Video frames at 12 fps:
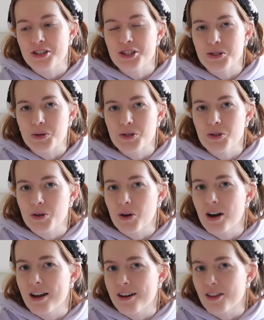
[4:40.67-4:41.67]
She's also
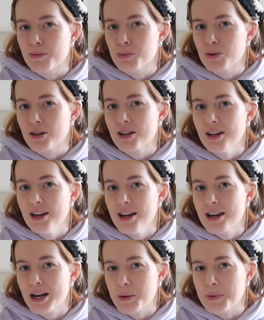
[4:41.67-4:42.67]
got another book
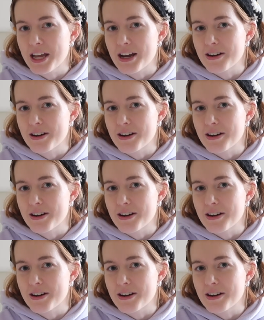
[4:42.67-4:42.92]
coming